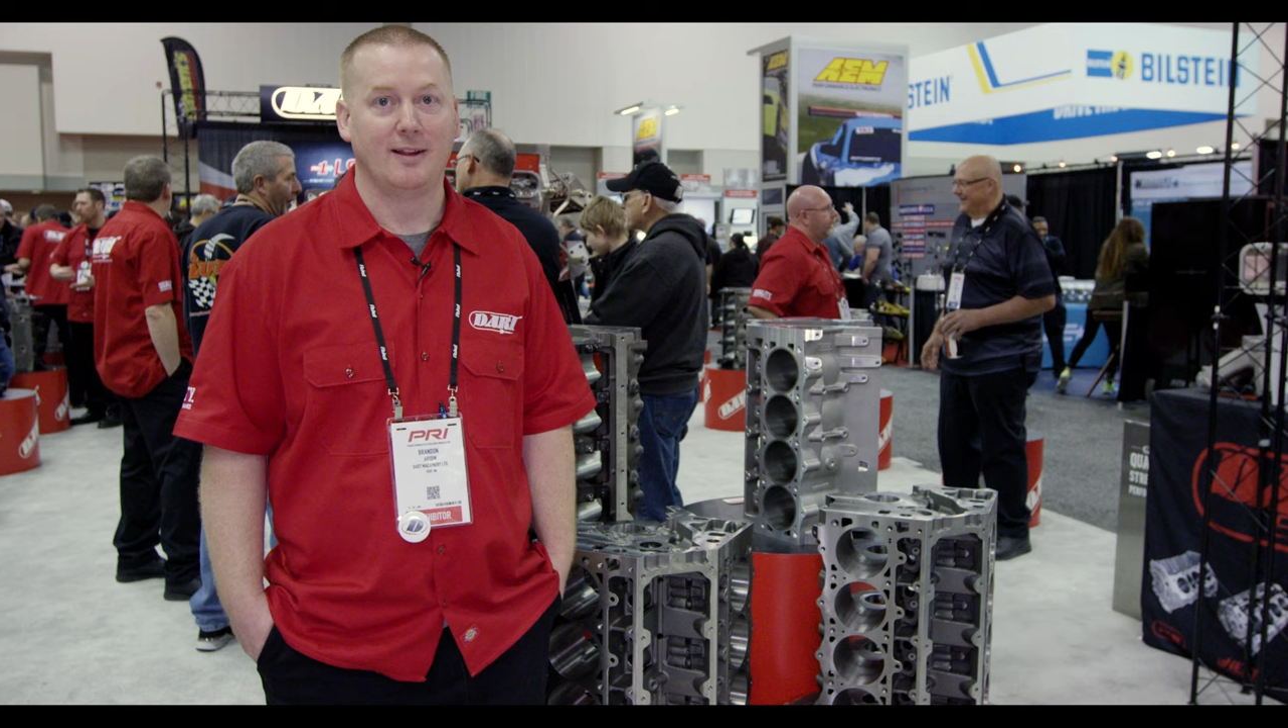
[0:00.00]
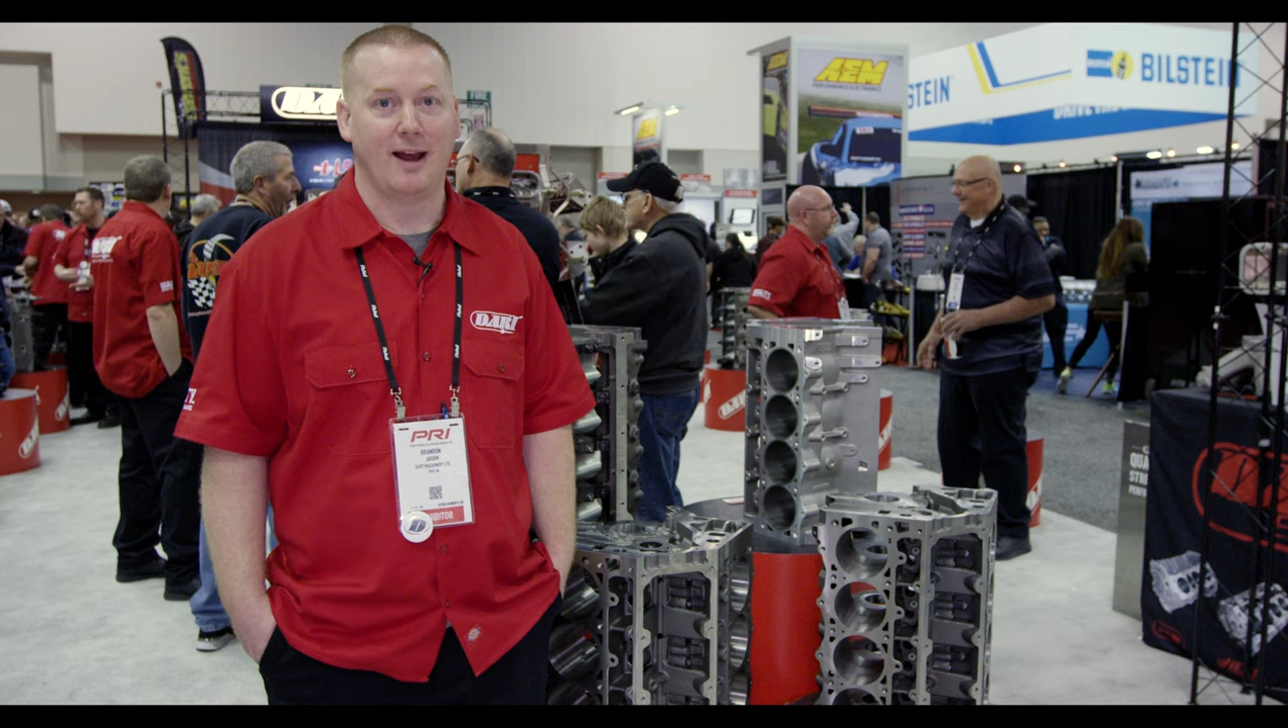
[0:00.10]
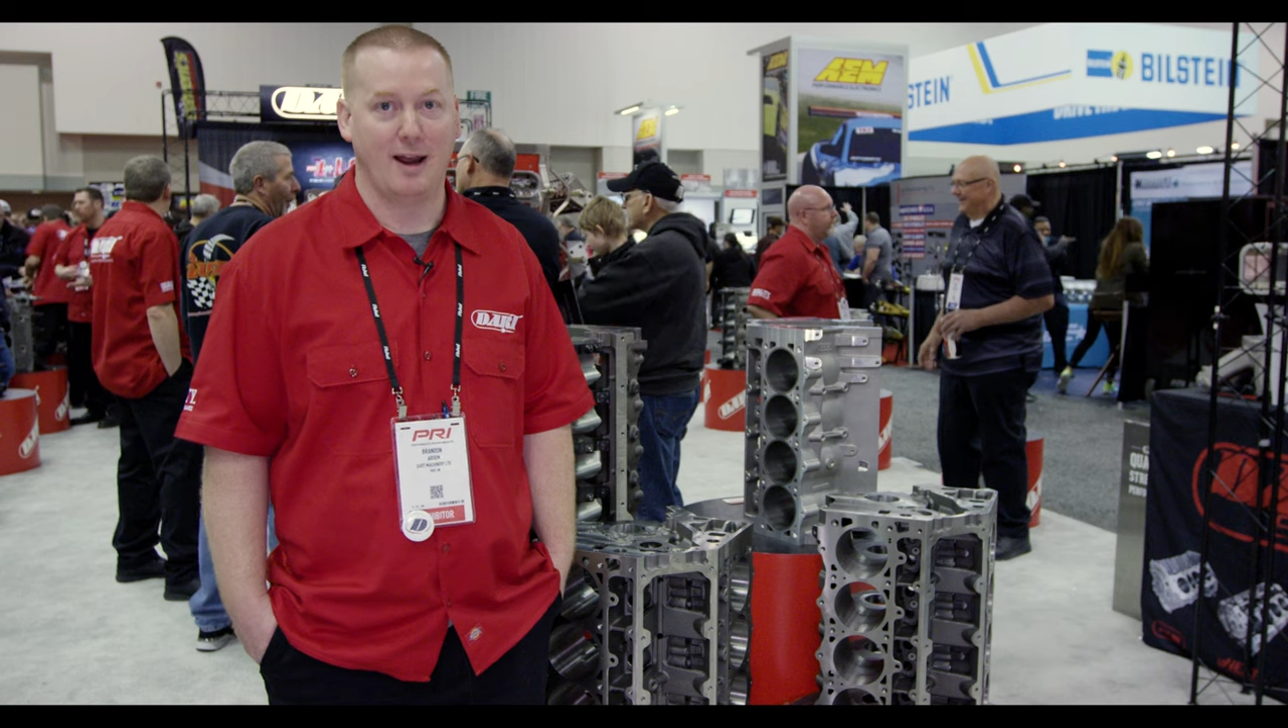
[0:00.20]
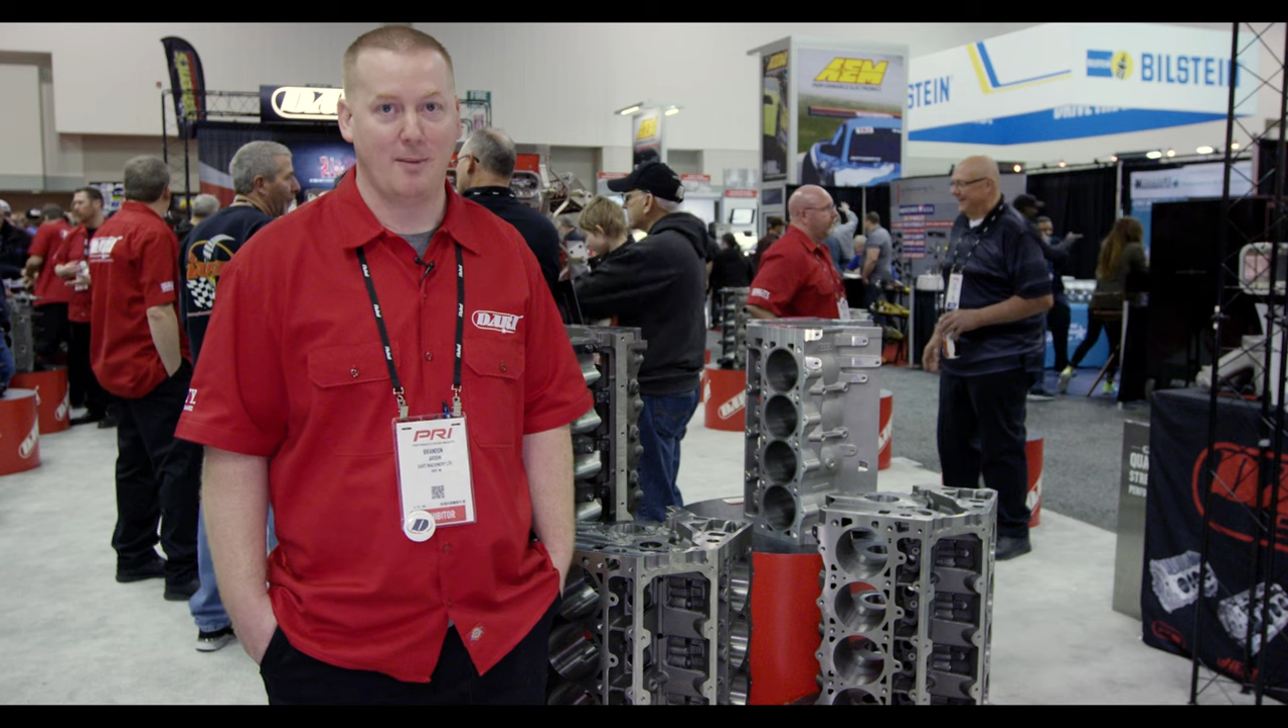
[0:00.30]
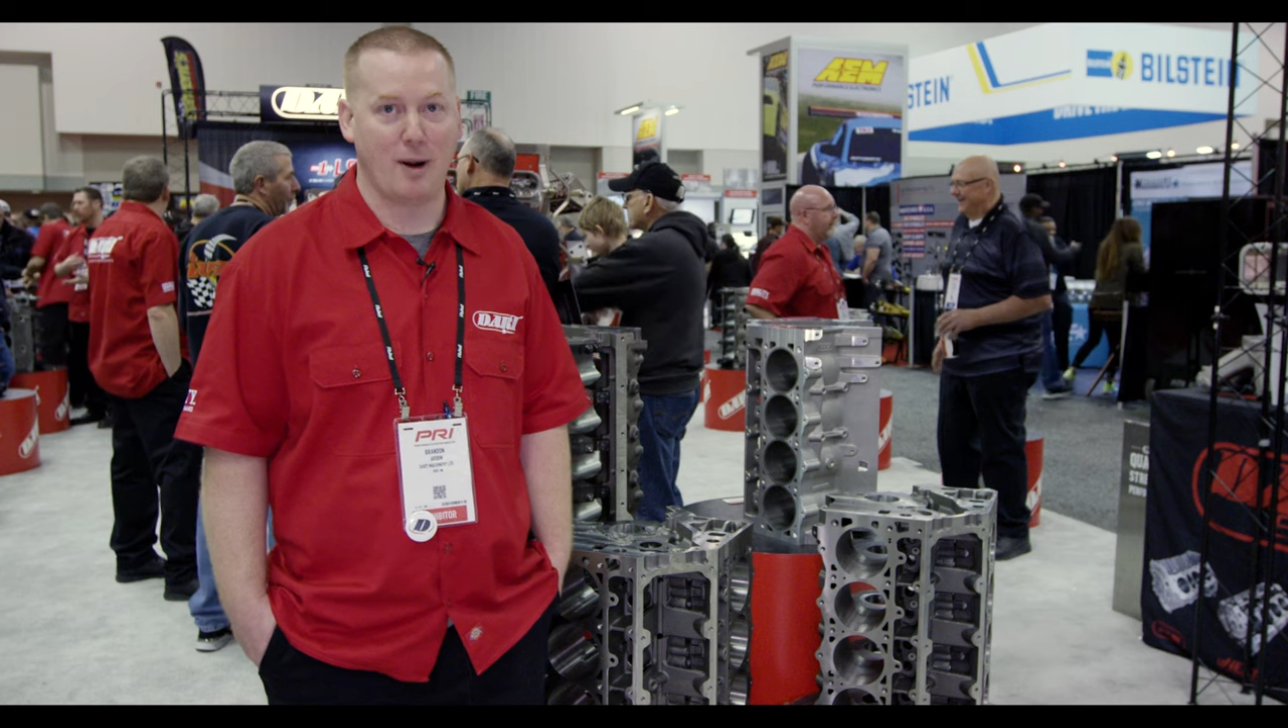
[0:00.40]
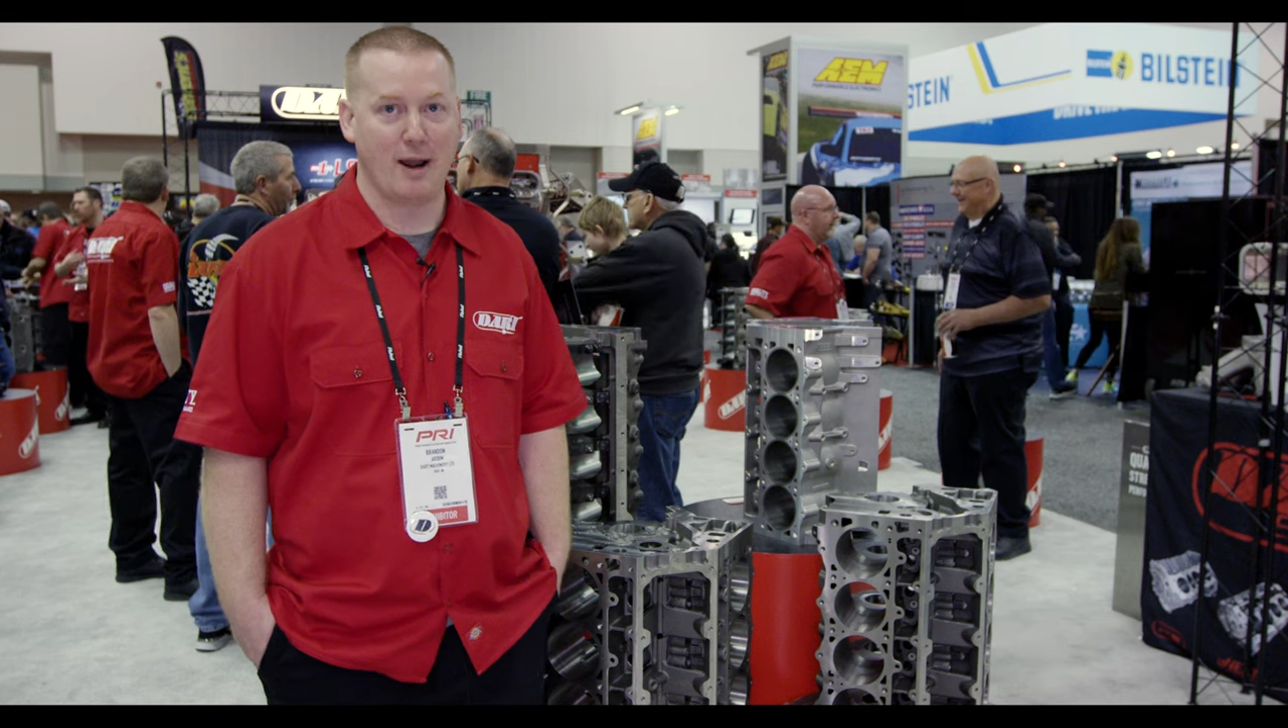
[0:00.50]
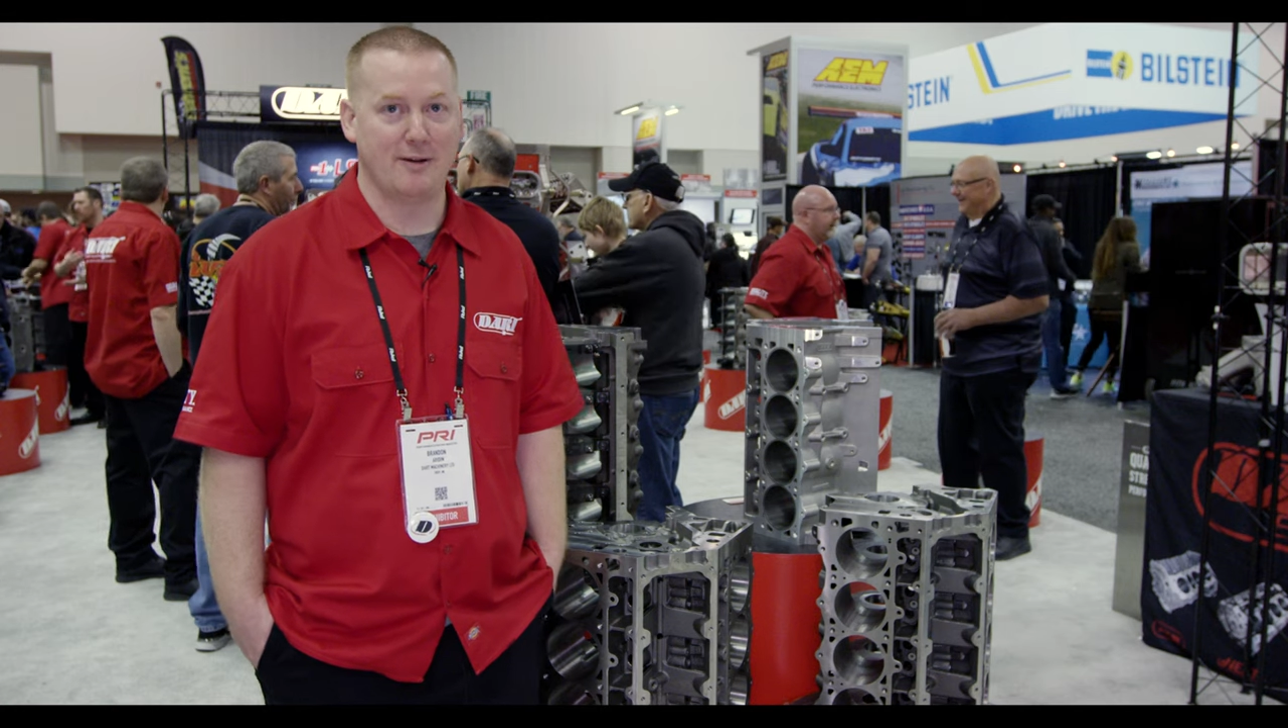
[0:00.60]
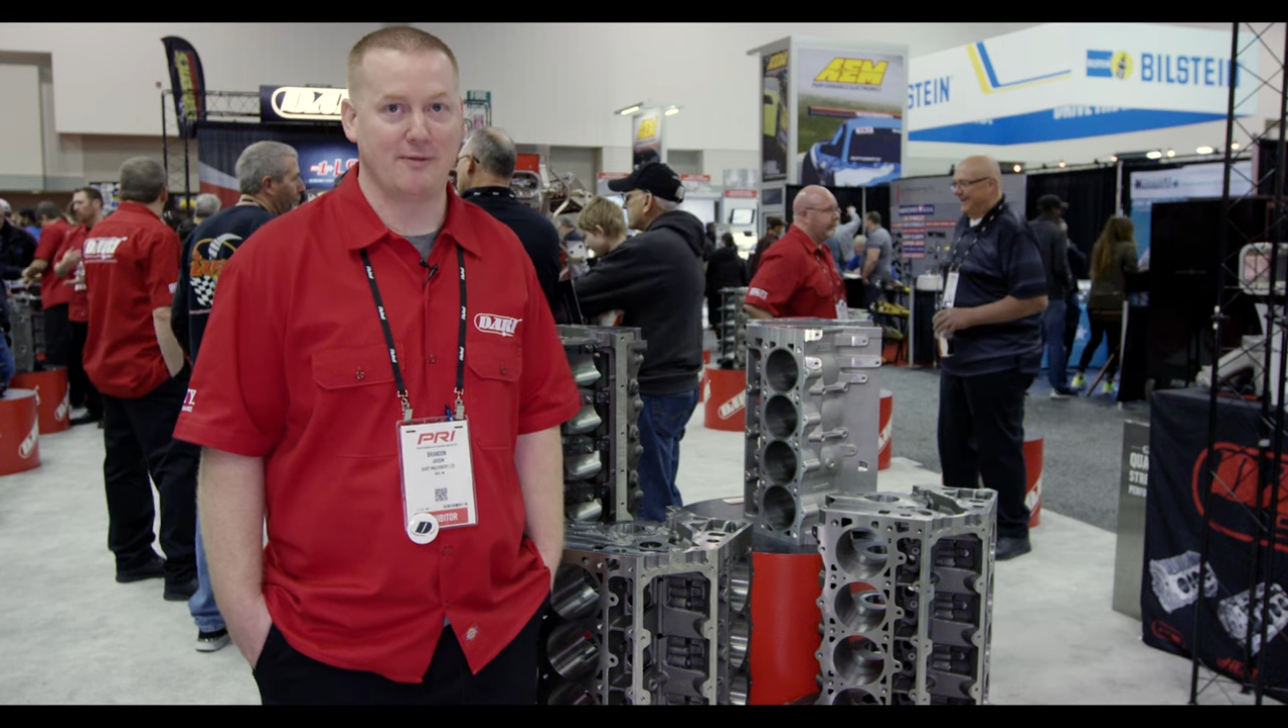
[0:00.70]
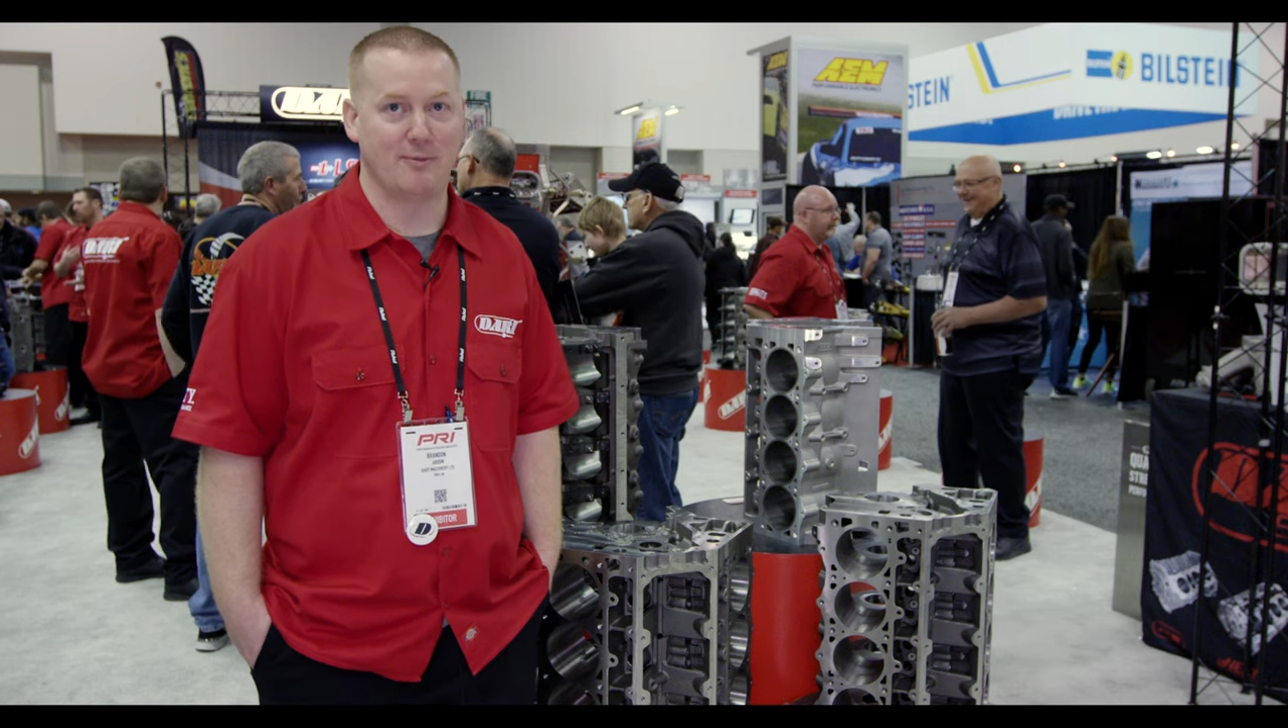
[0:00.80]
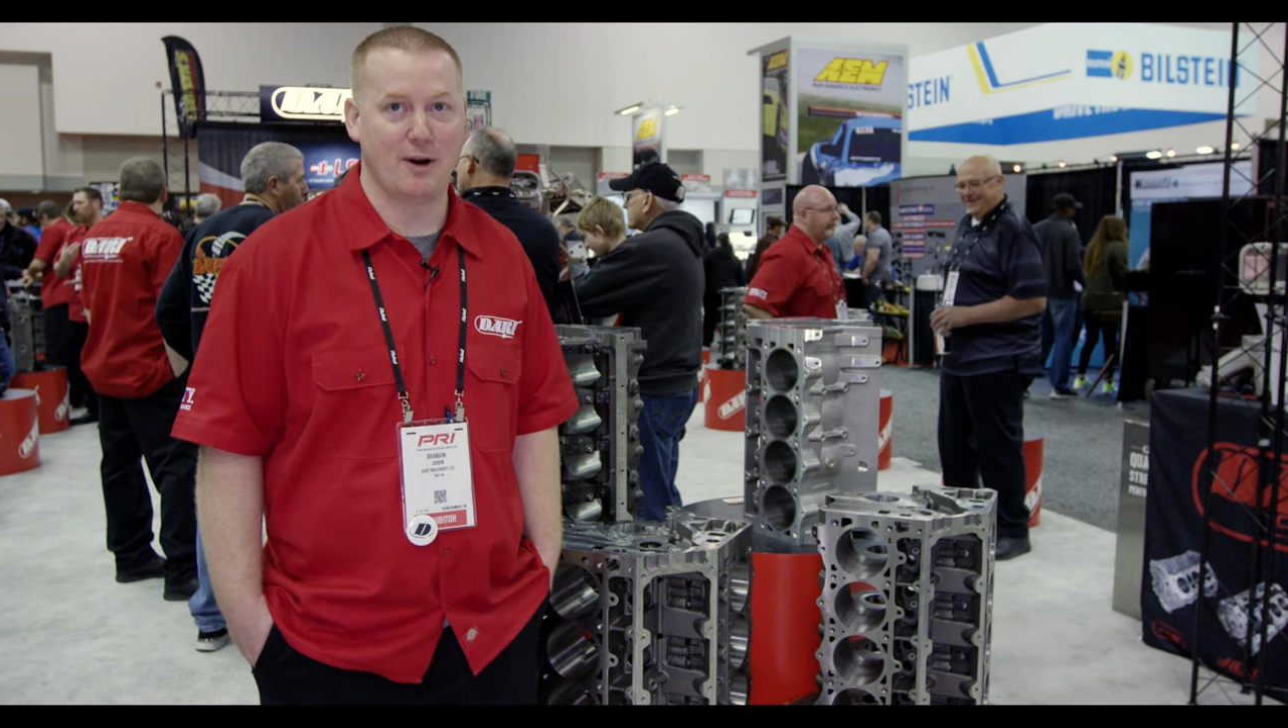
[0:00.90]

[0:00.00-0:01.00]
Hi, I'm Brandon from